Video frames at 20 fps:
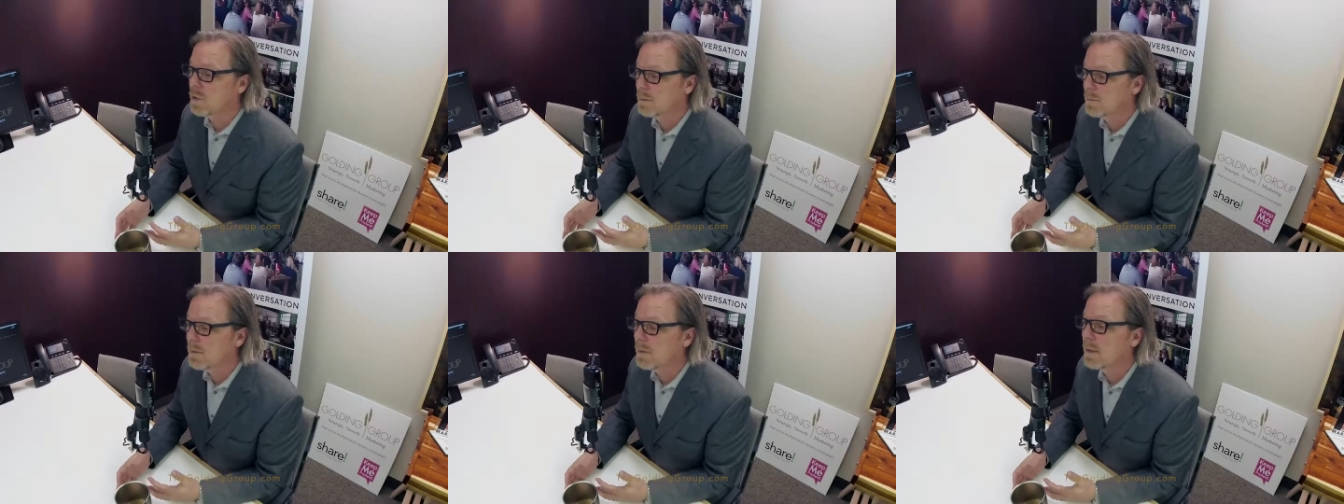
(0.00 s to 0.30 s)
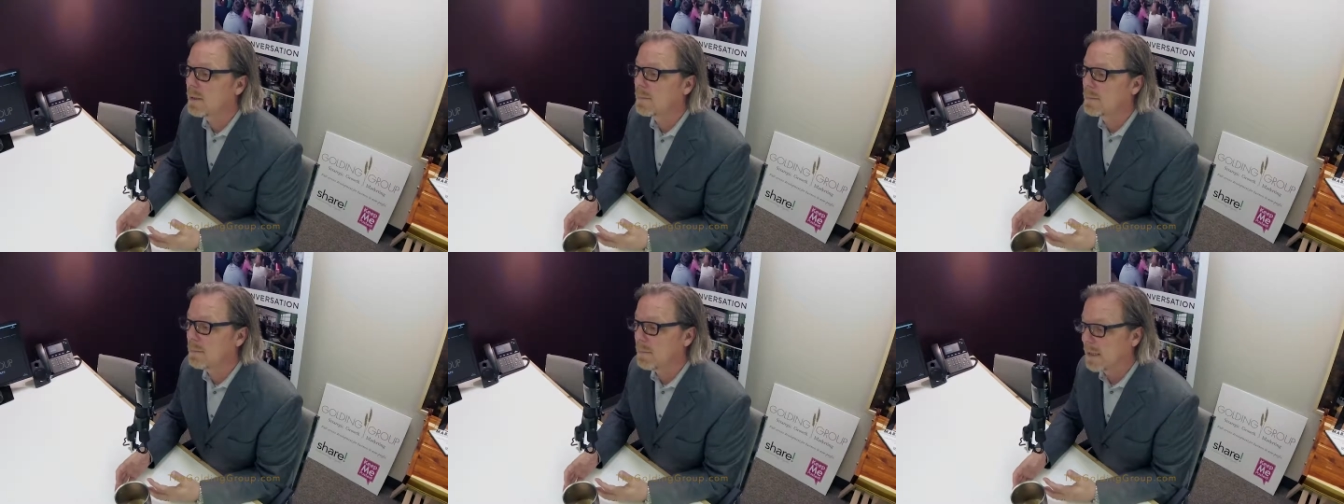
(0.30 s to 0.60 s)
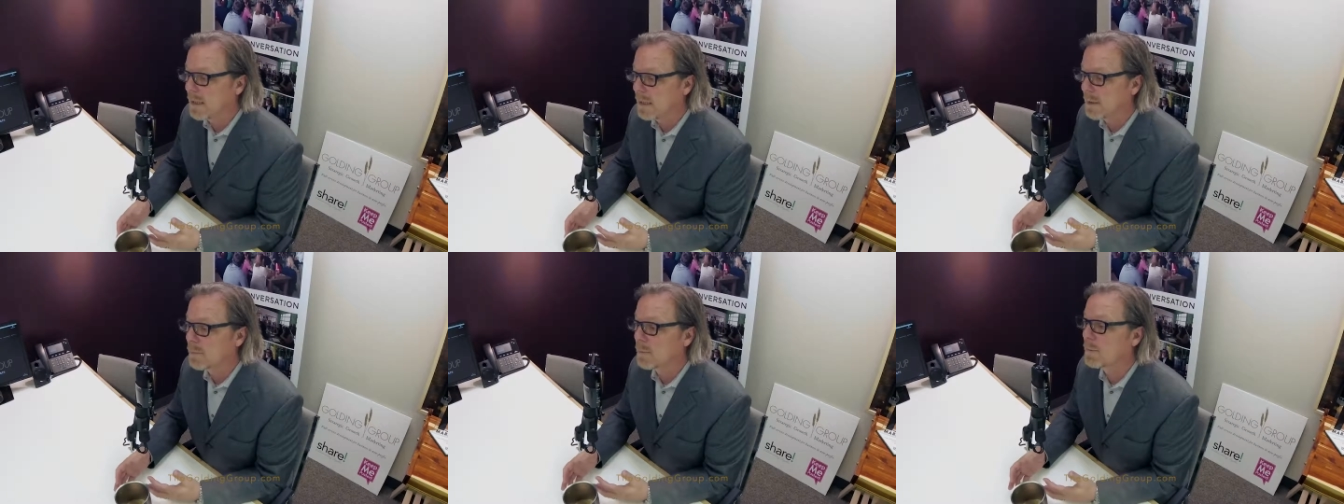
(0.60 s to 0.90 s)

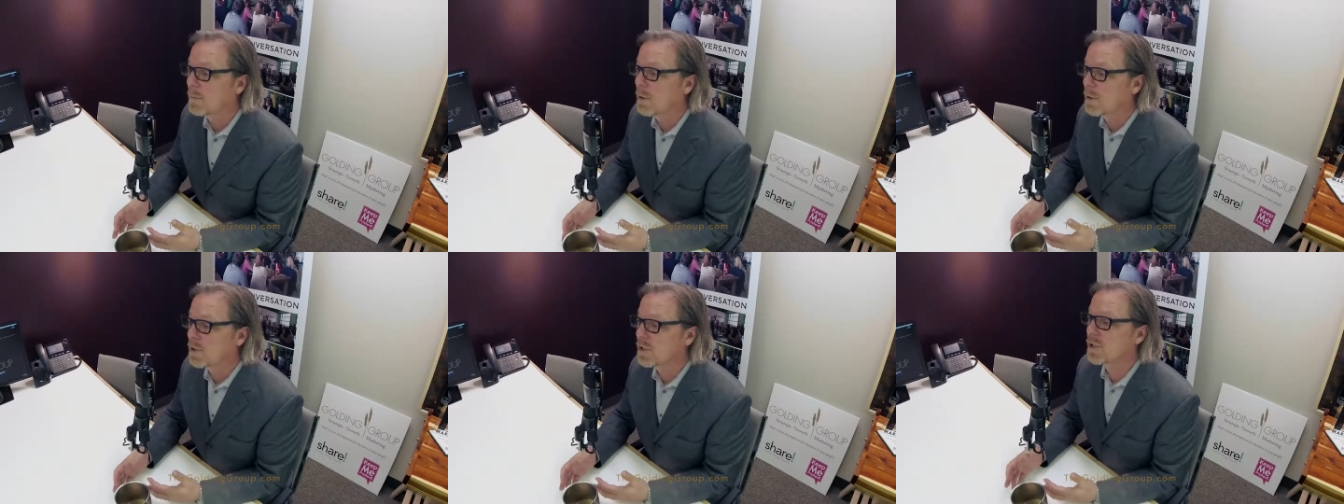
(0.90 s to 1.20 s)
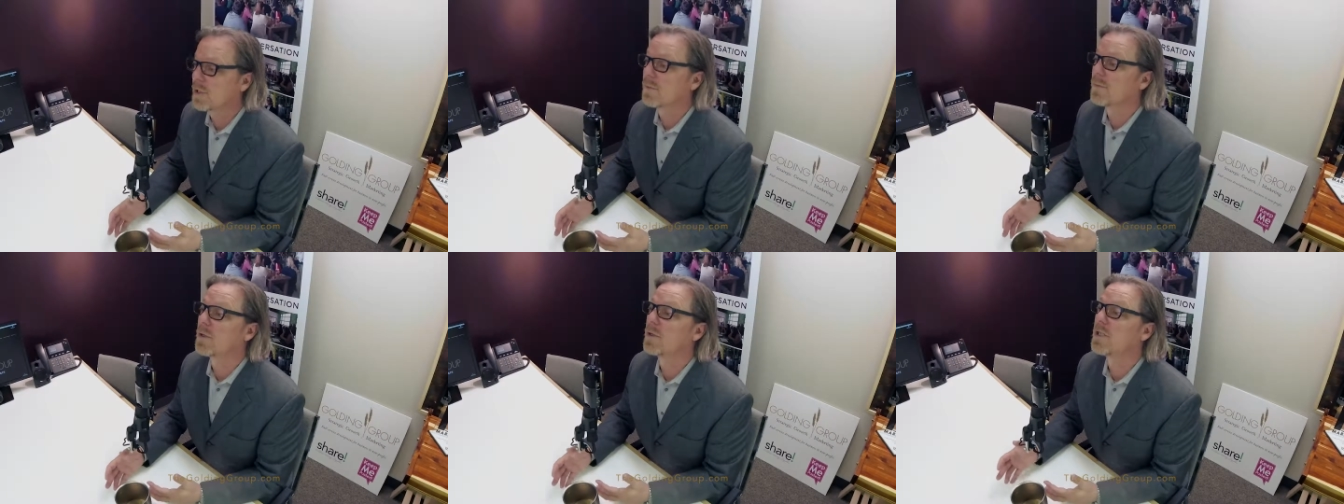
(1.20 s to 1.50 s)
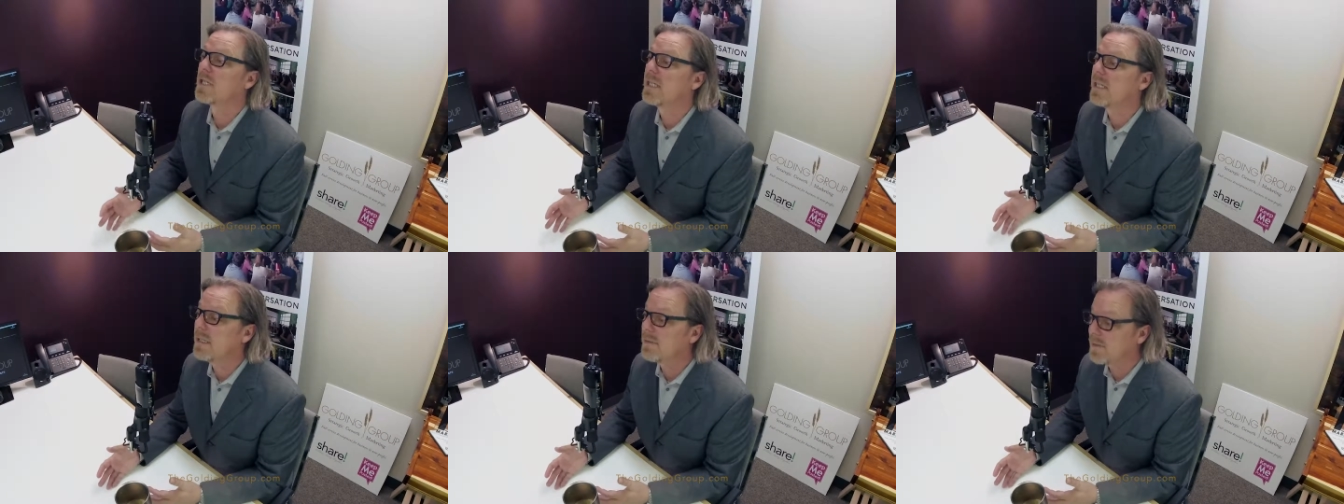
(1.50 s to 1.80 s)
media promotion of their
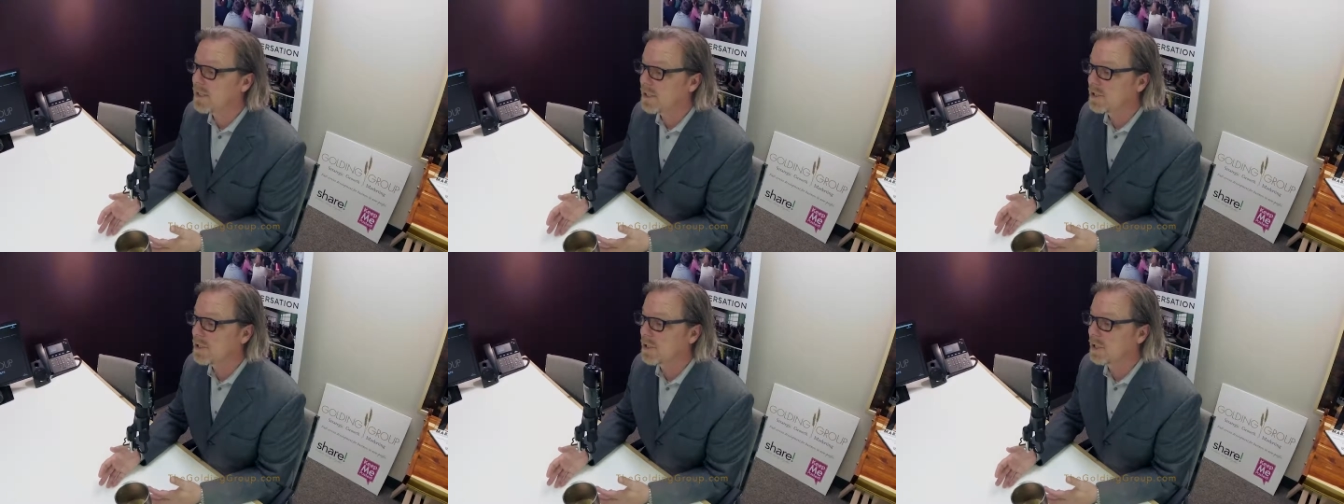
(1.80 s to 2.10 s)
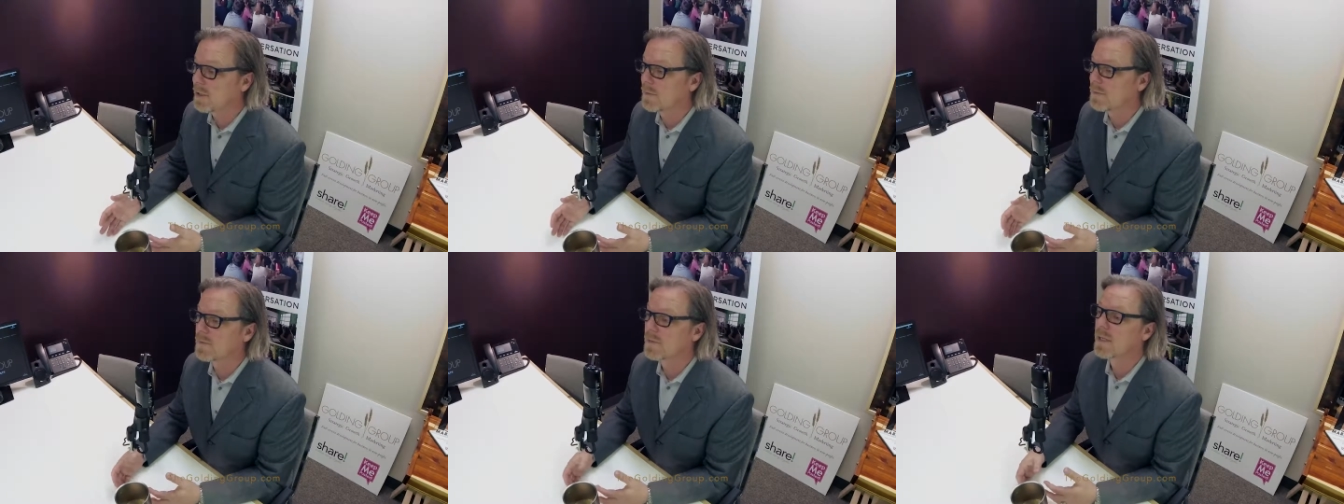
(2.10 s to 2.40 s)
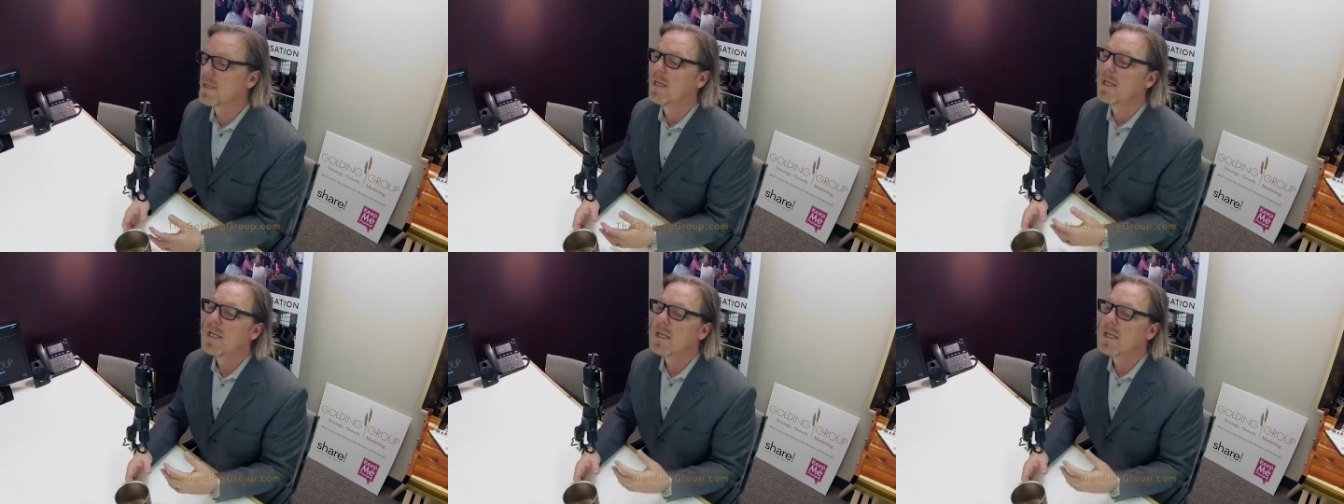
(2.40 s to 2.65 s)
TV shows.